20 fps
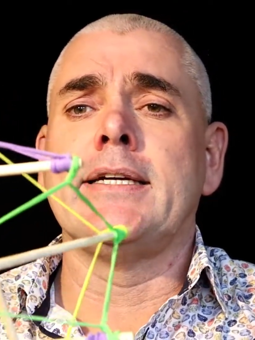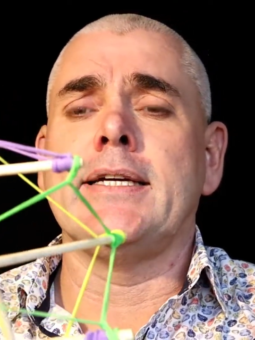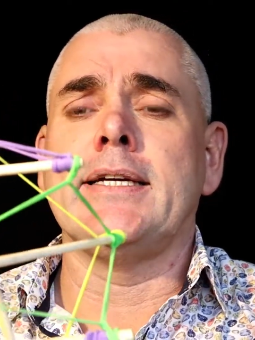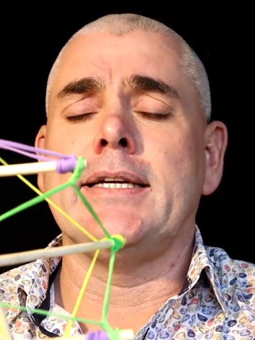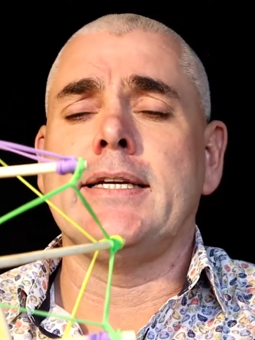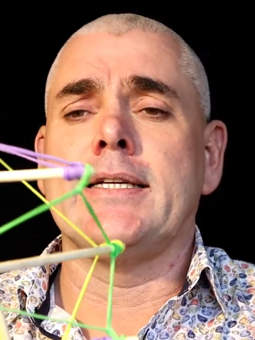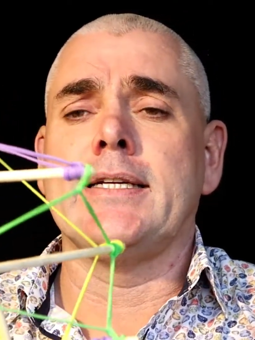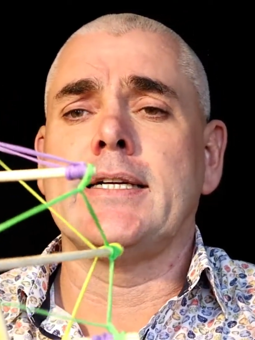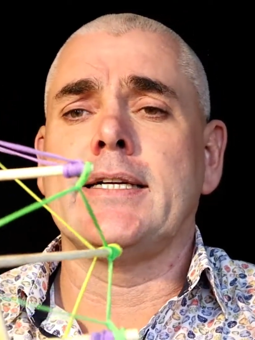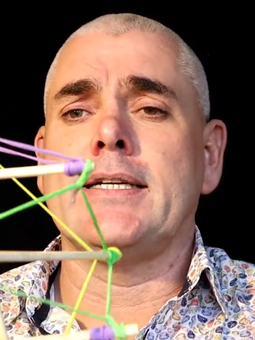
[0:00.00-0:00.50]

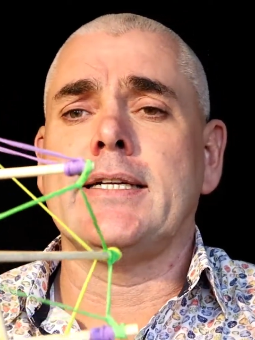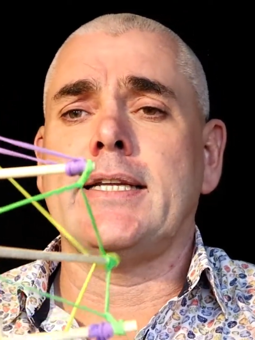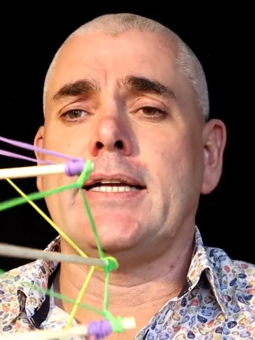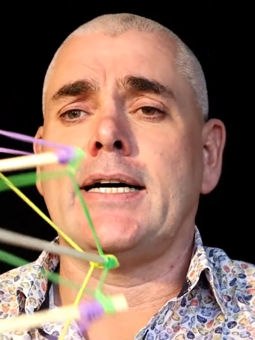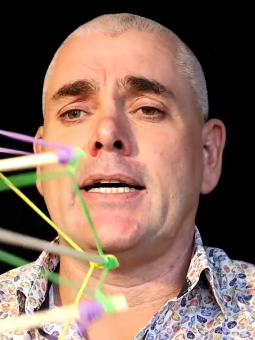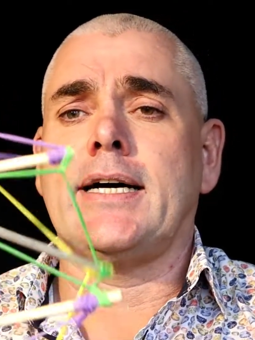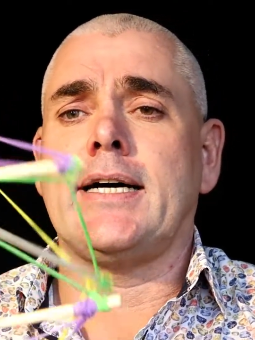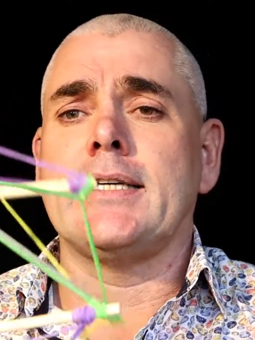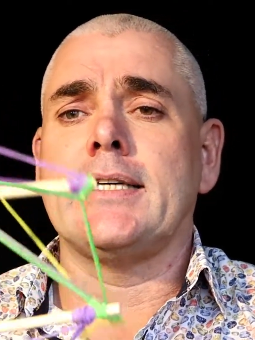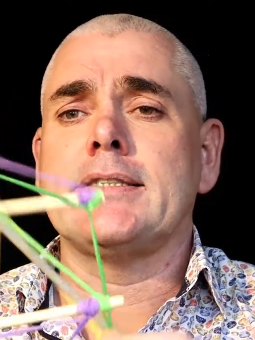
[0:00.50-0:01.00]
in
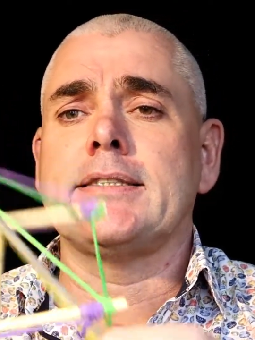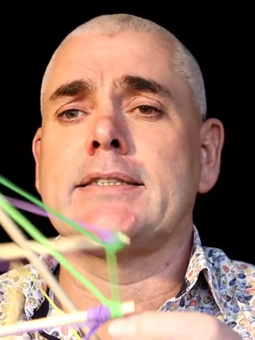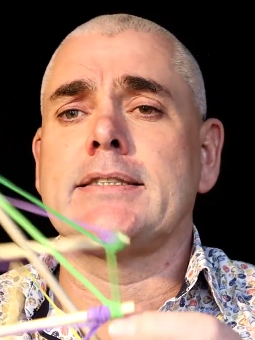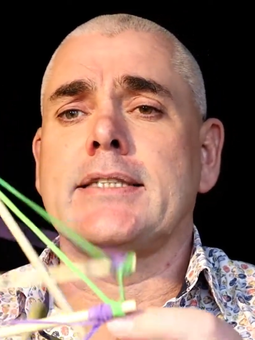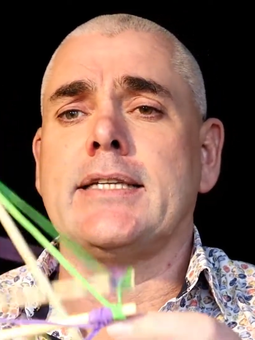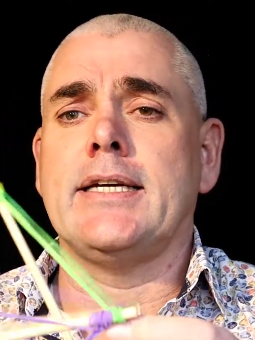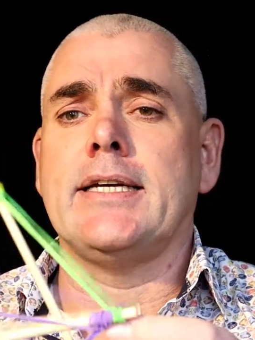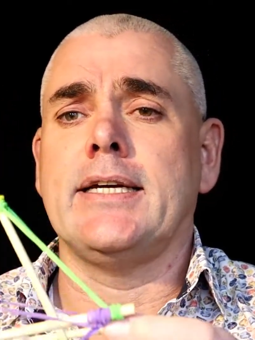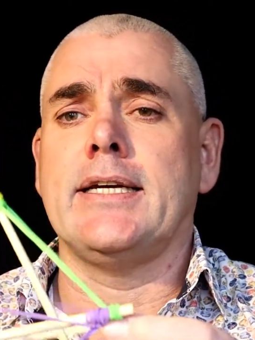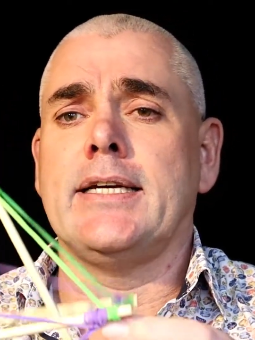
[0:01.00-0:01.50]

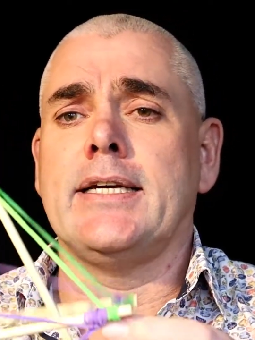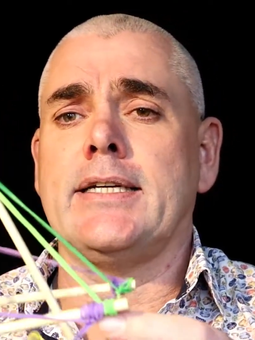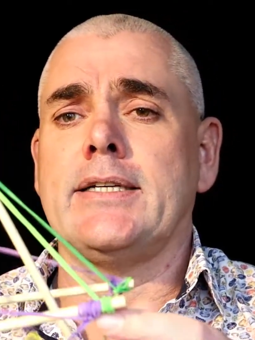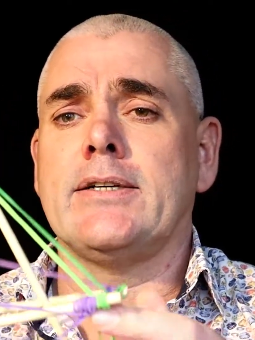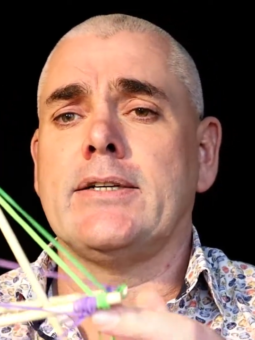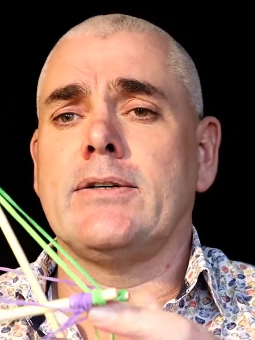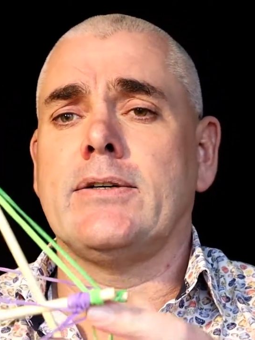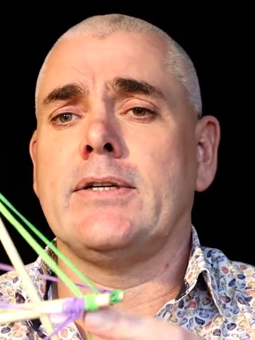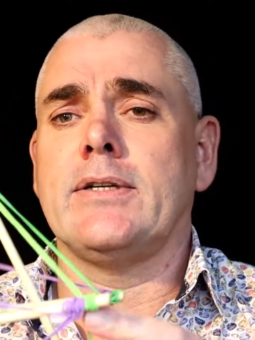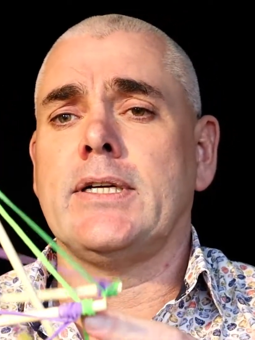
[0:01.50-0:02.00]
class,
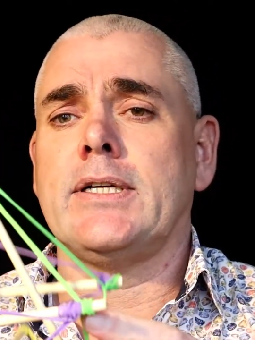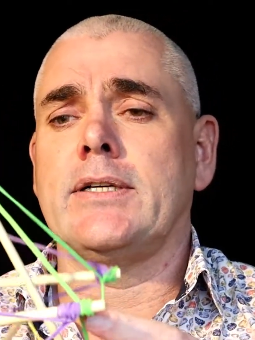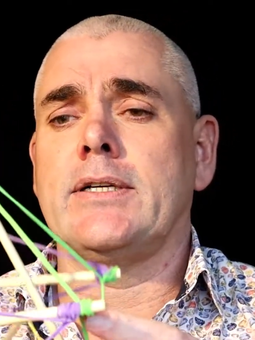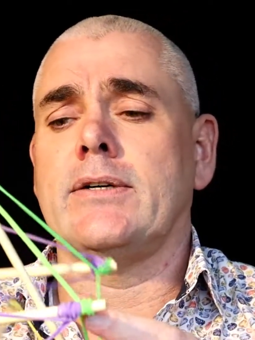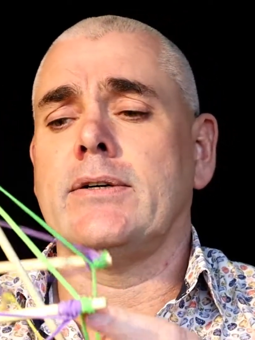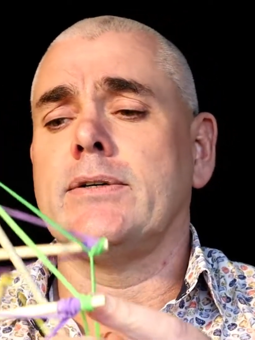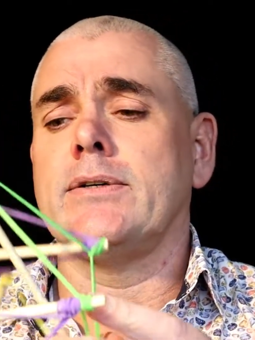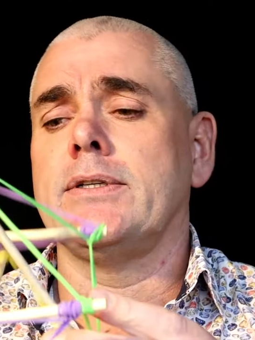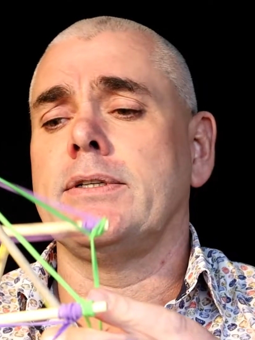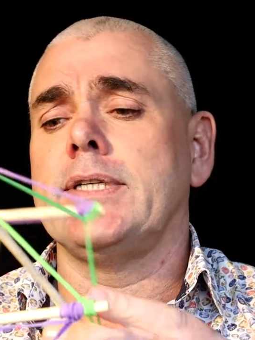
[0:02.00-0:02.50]
and
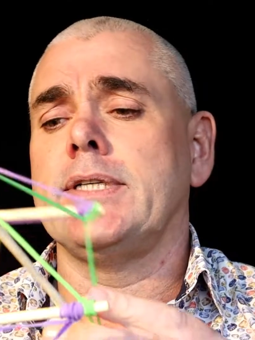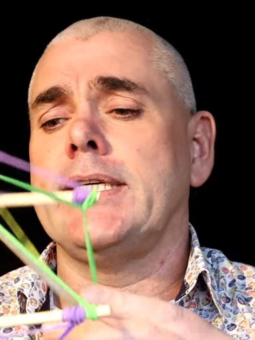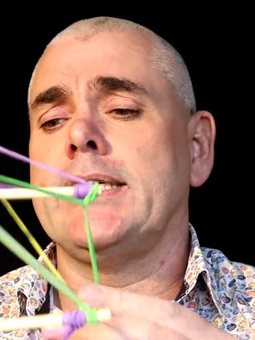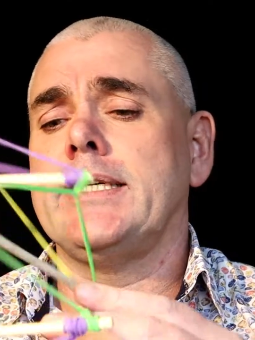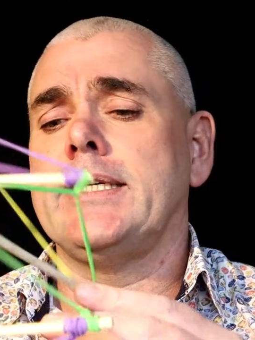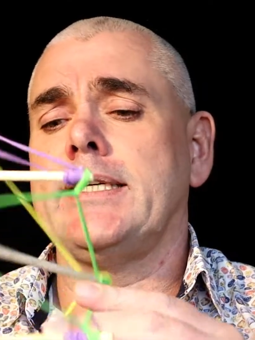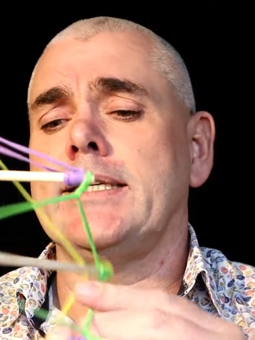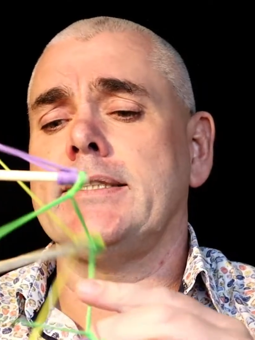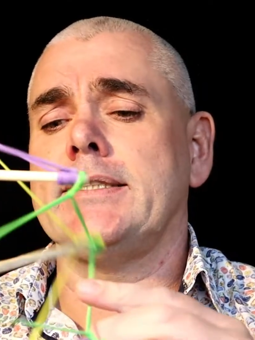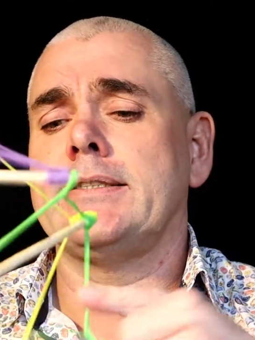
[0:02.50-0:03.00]
all you
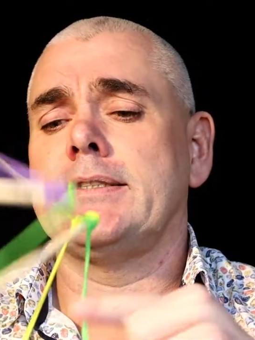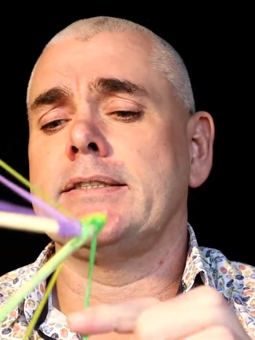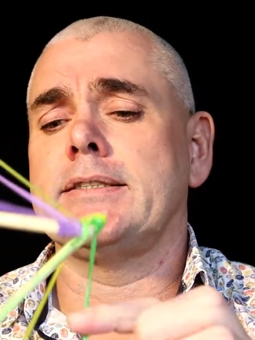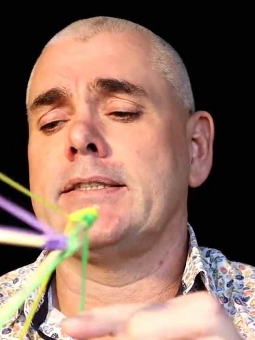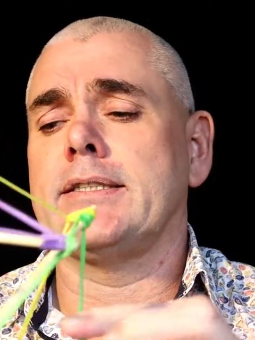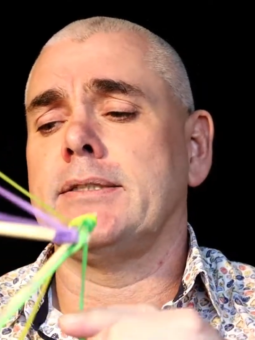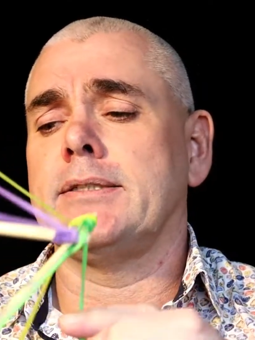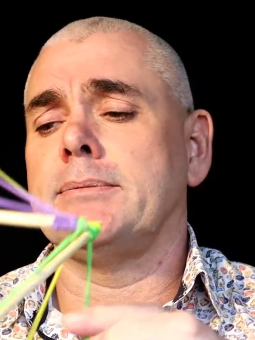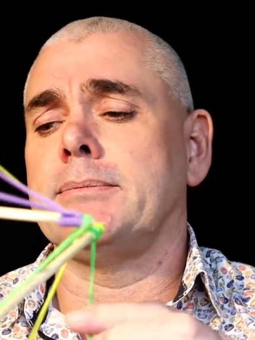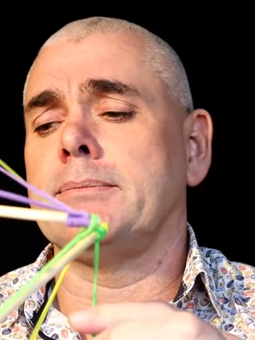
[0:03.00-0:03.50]
need is
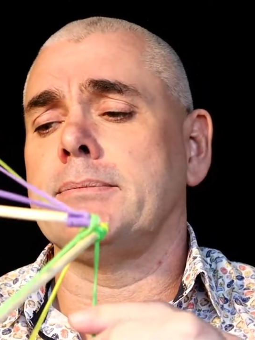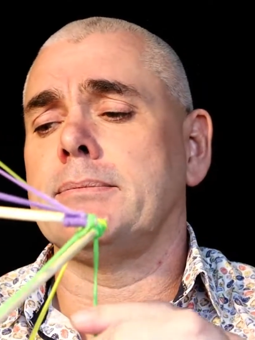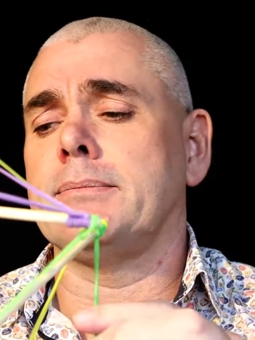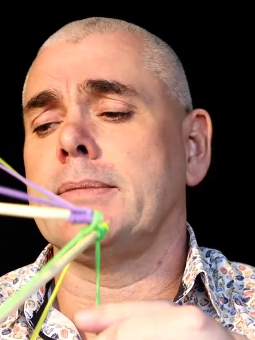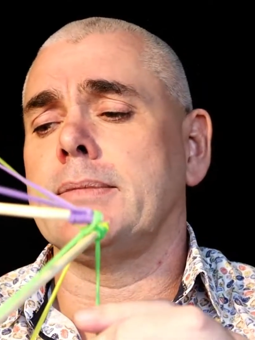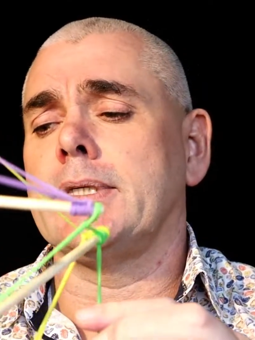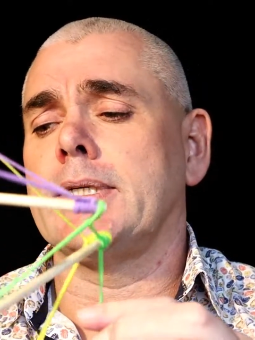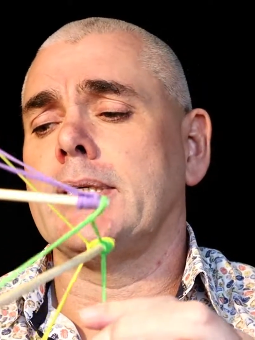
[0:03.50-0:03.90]
some